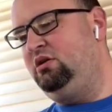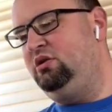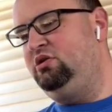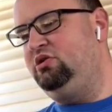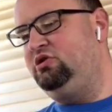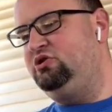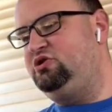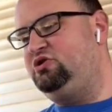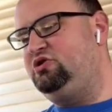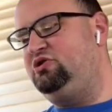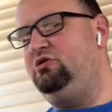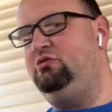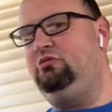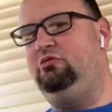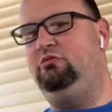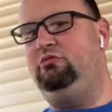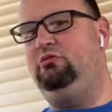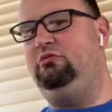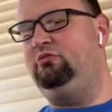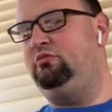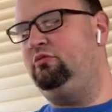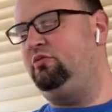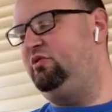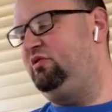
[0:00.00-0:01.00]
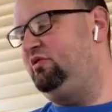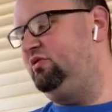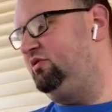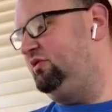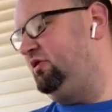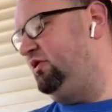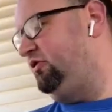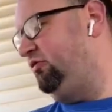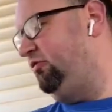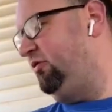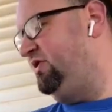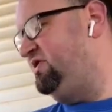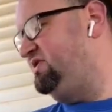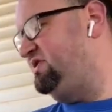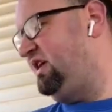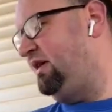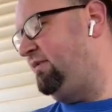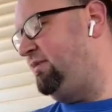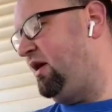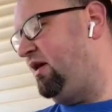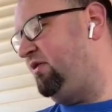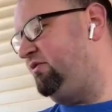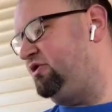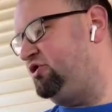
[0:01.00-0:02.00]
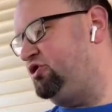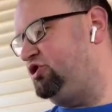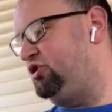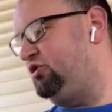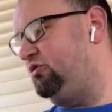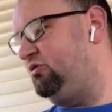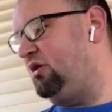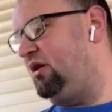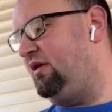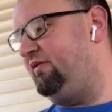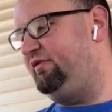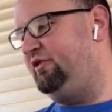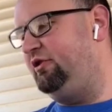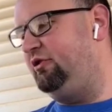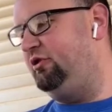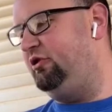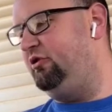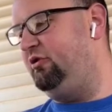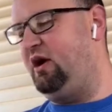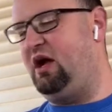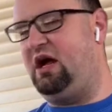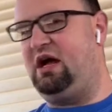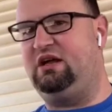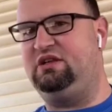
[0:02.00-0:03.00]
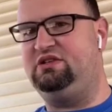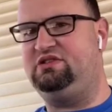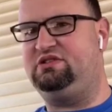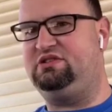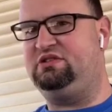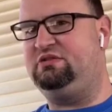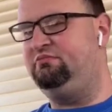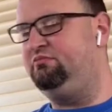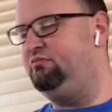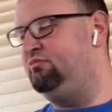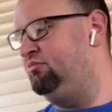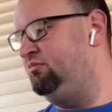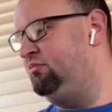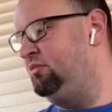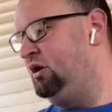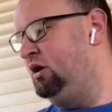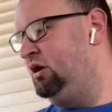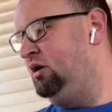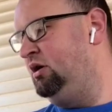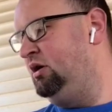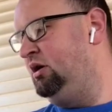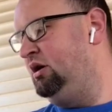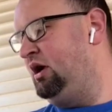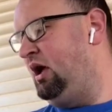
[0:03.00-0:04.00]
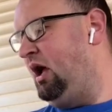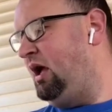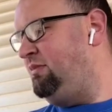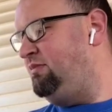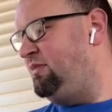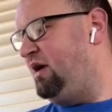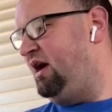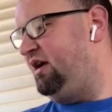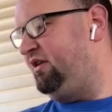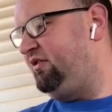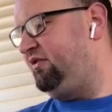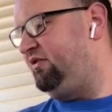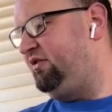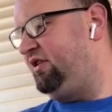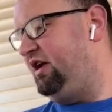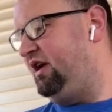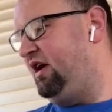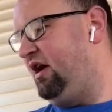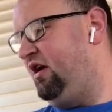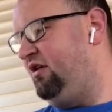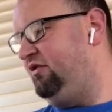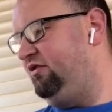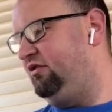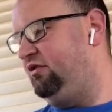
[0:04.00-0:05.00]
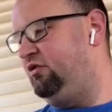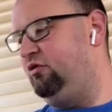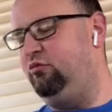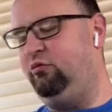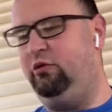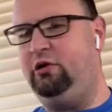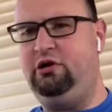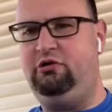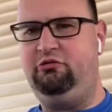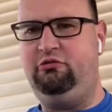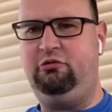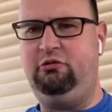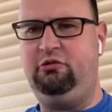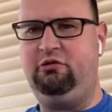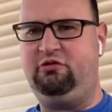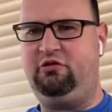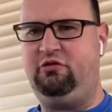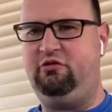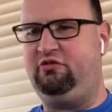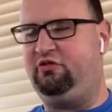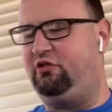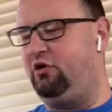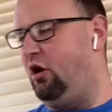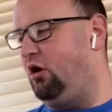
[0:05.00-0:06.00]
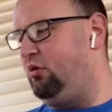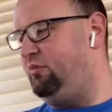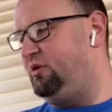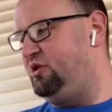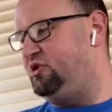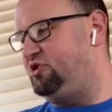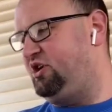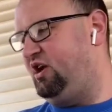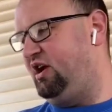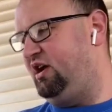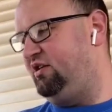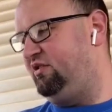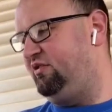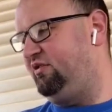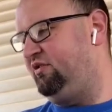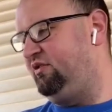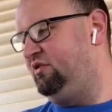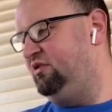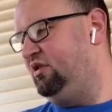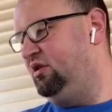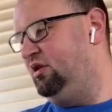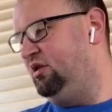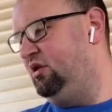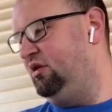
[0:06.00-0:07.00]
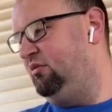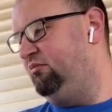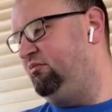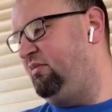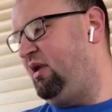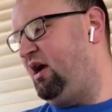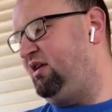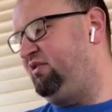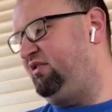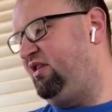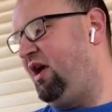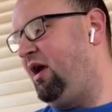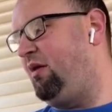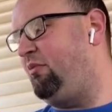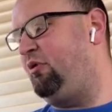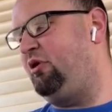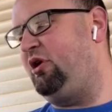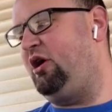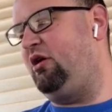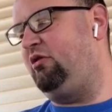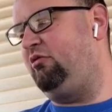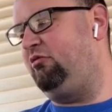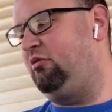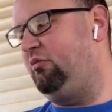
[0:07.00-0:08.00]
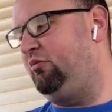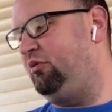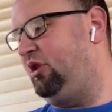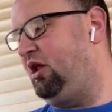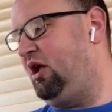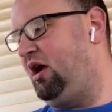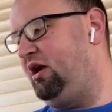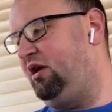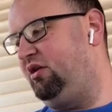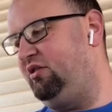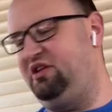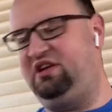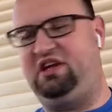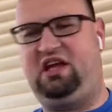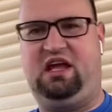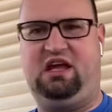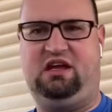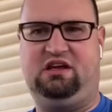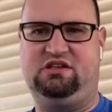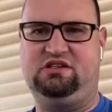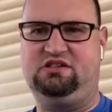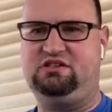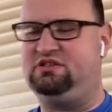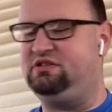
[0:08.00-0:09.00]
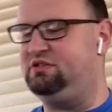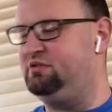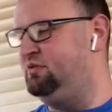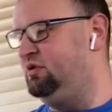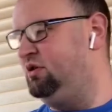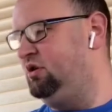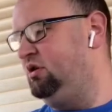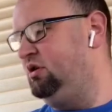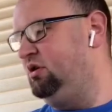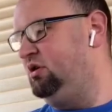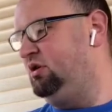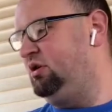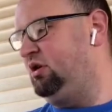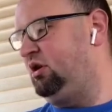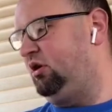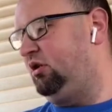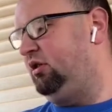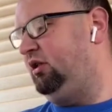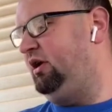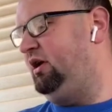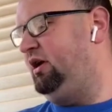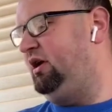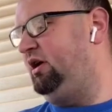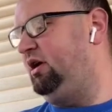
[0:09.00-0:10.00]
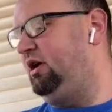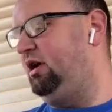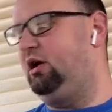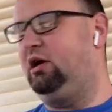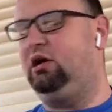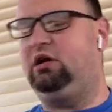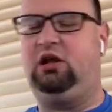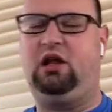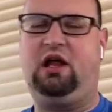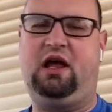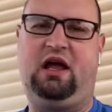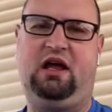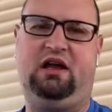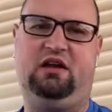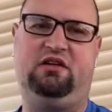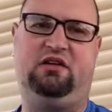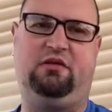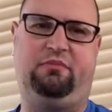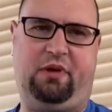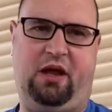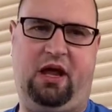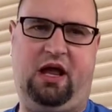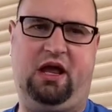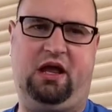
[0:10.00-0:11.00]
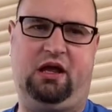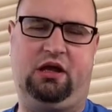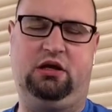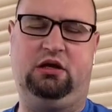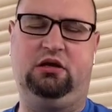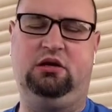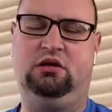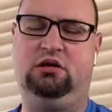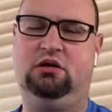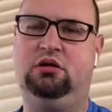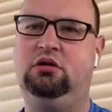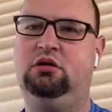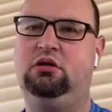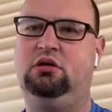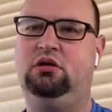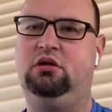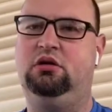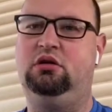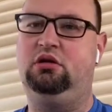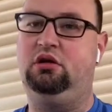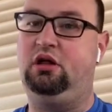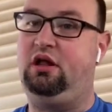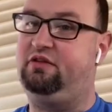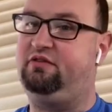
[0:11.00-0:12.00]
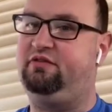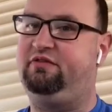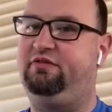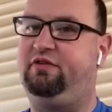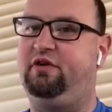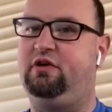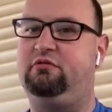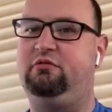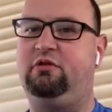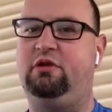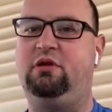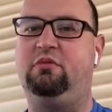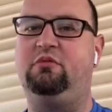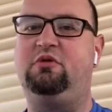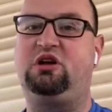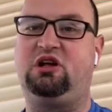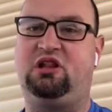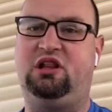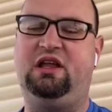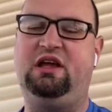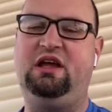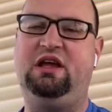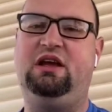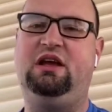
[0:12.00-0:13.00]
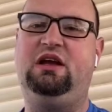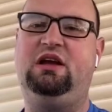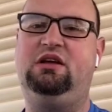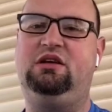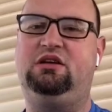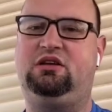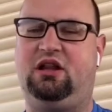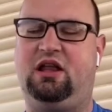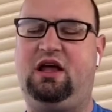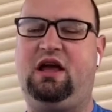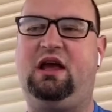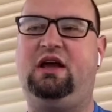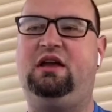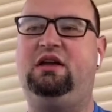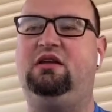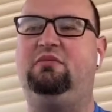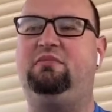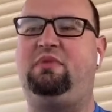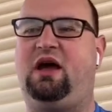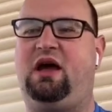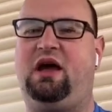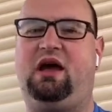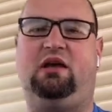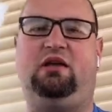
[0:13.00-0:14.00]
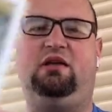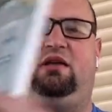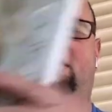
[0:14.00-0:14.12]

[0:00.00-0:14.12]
Soon, the twins came out to show off their new hats. Hey, Max, they asked, what are you doing with those garbage cans? Max hammered out a reply on the cans. Cling, clang, da bang. That's fun. Cling, clang, da bang.